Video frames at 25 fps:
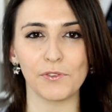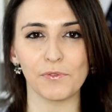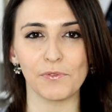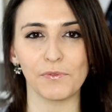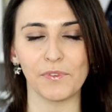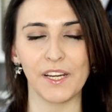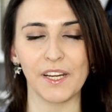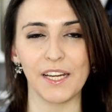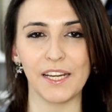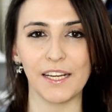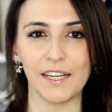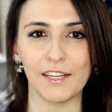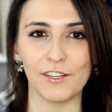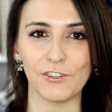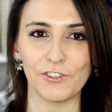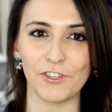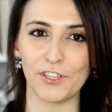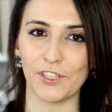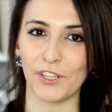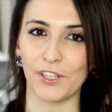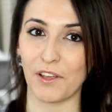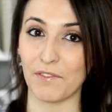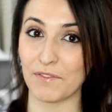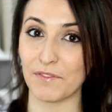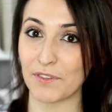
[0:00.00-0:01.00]
to read and
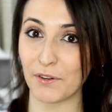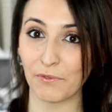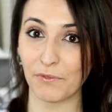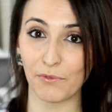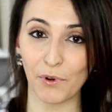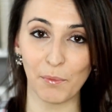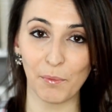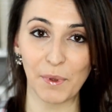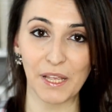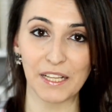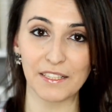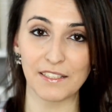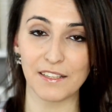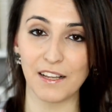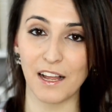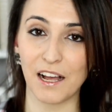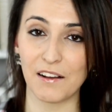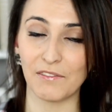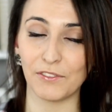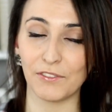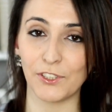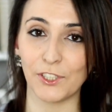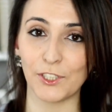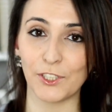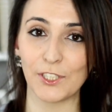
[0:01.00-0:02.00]
she loves her romance
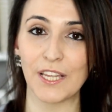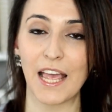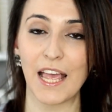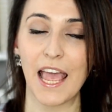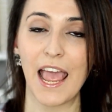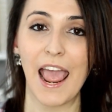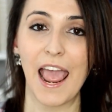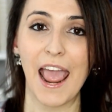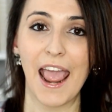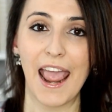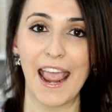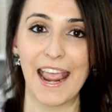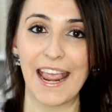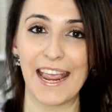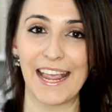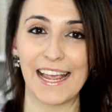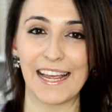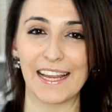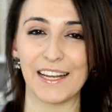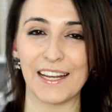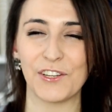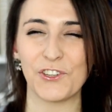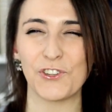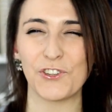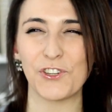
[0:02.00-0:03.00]
novels,
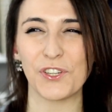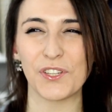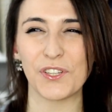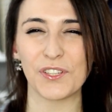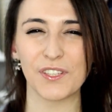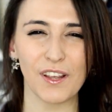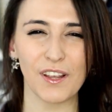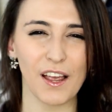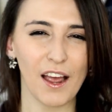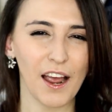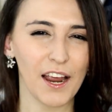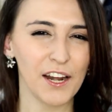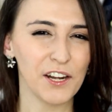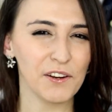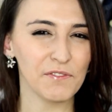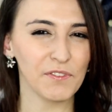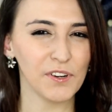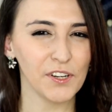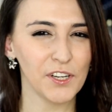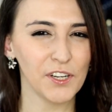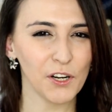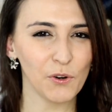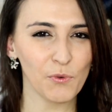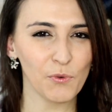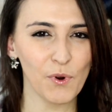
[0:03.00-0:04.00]
and she's kind of
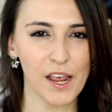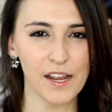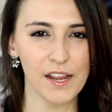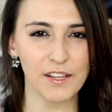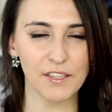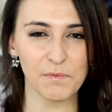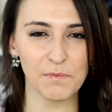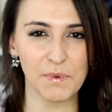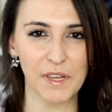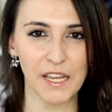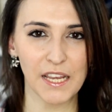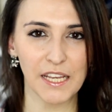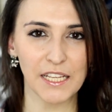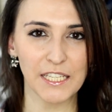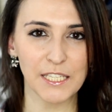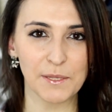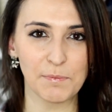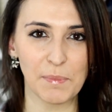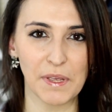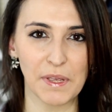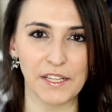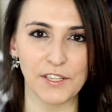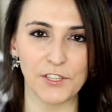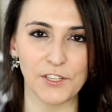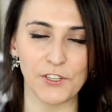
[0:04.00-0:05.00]
on her way to being a
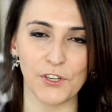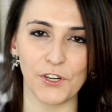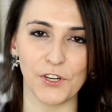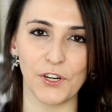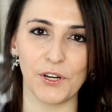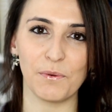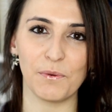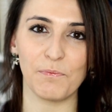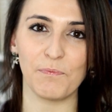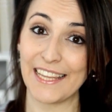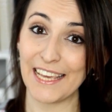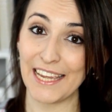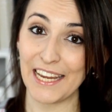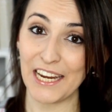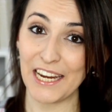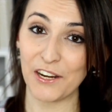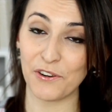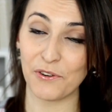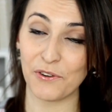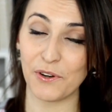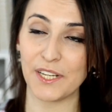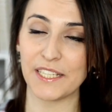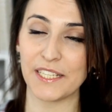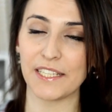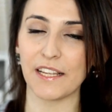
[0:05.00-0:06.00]
spinster. The
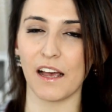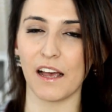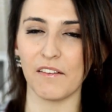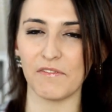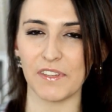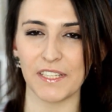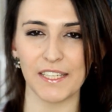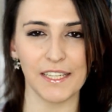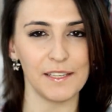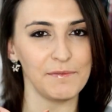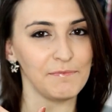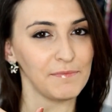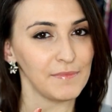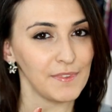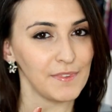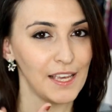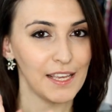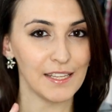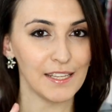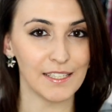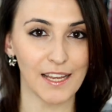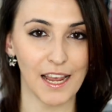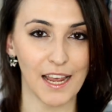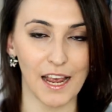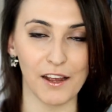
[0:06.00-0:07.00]
hero is obviously a
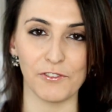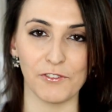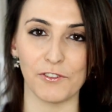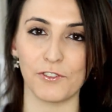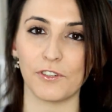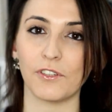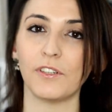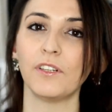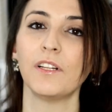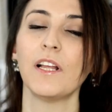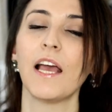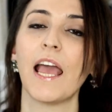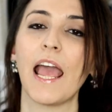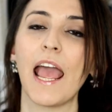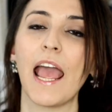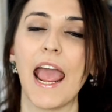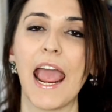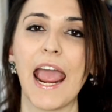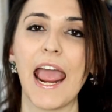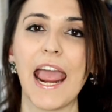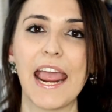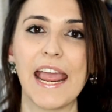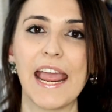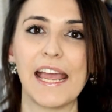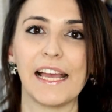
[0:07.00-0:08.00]
scoundrel,
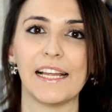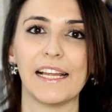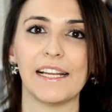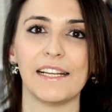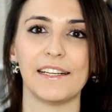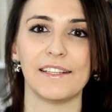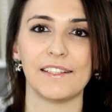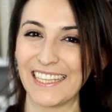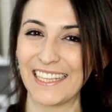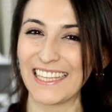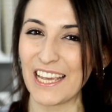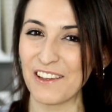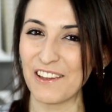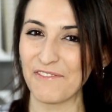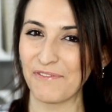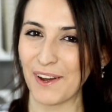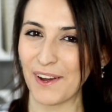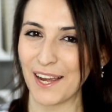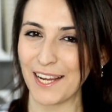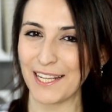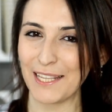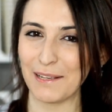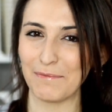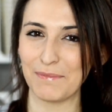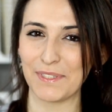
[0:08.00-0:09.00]
and they
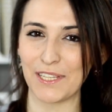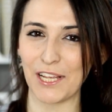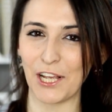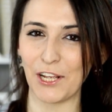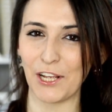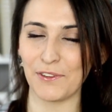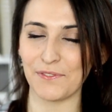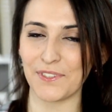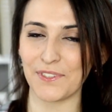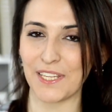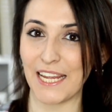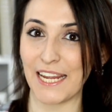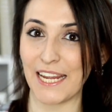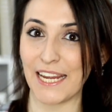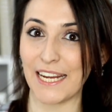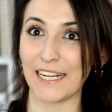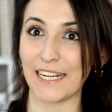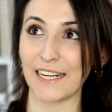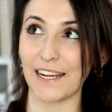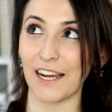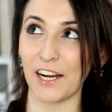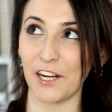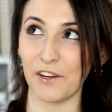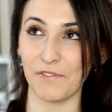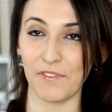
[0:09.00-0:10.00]
find themselves in
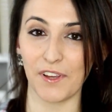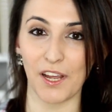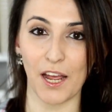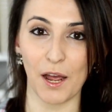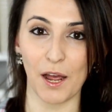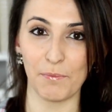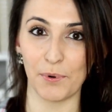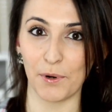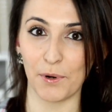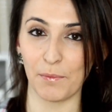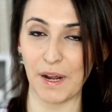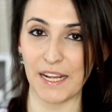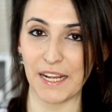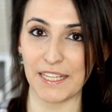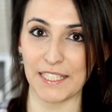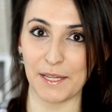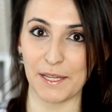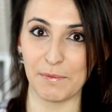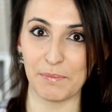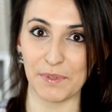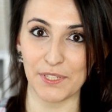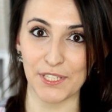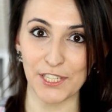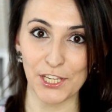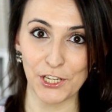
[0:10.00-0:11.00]
kind of a compromising
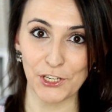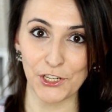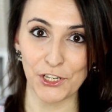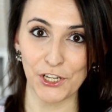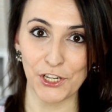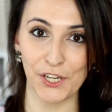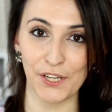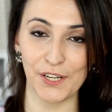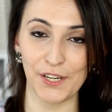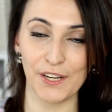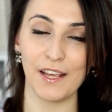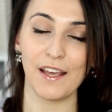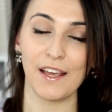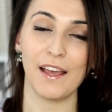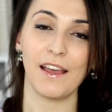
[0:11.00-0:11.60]
position,